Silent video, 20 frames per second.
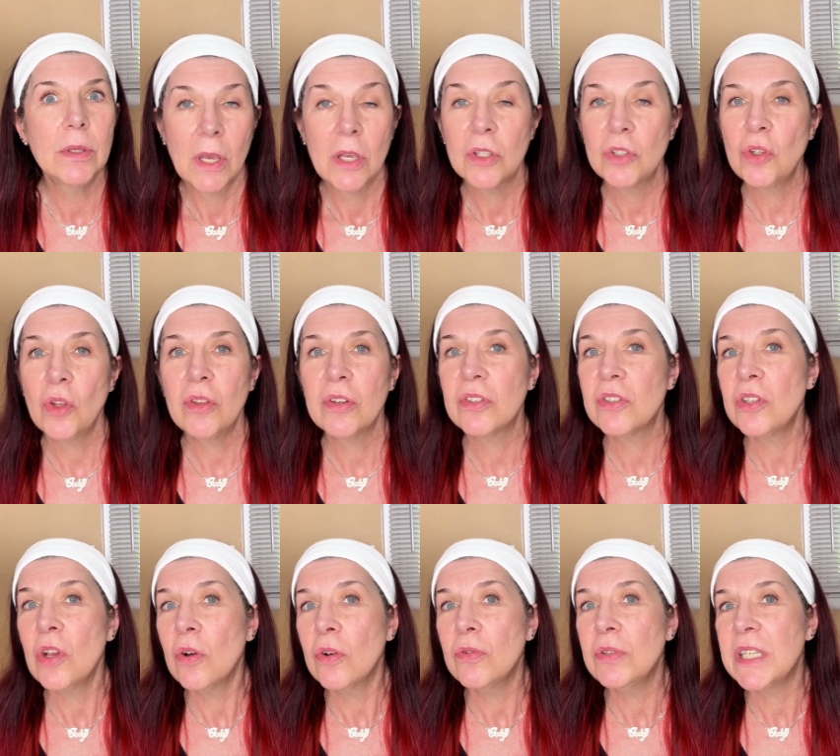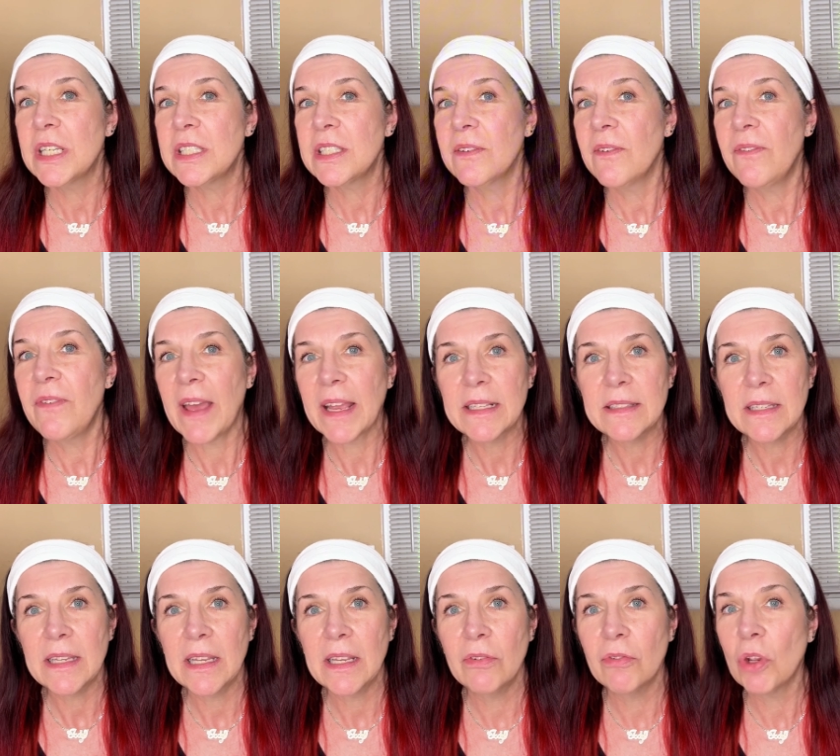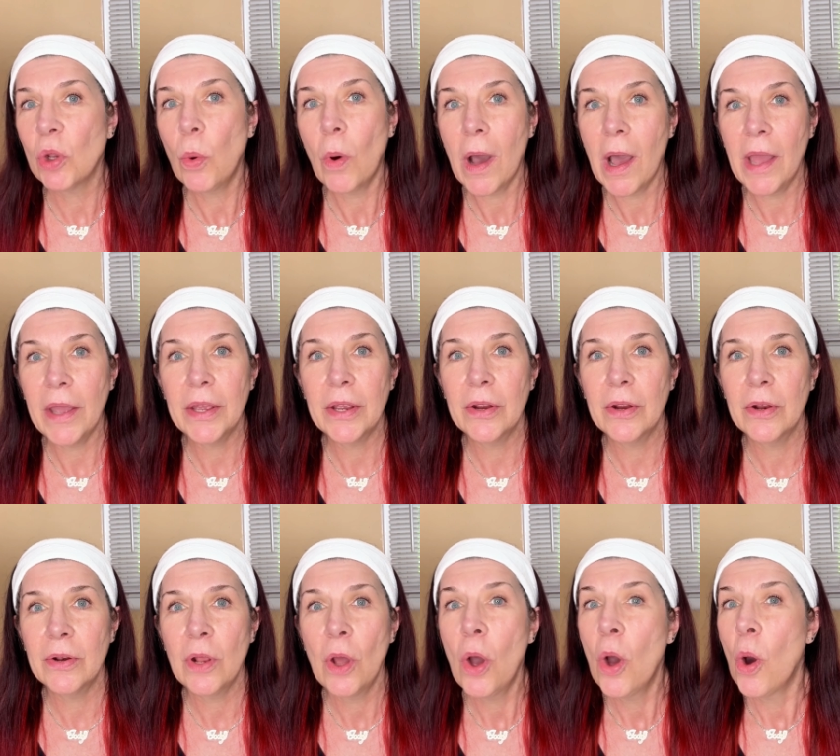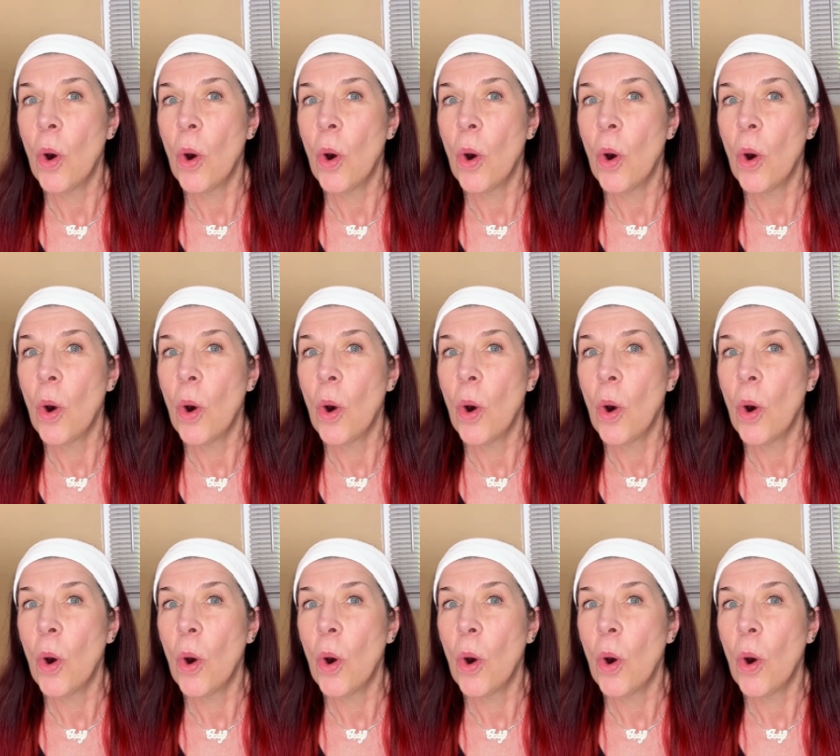So there's no disinfecting required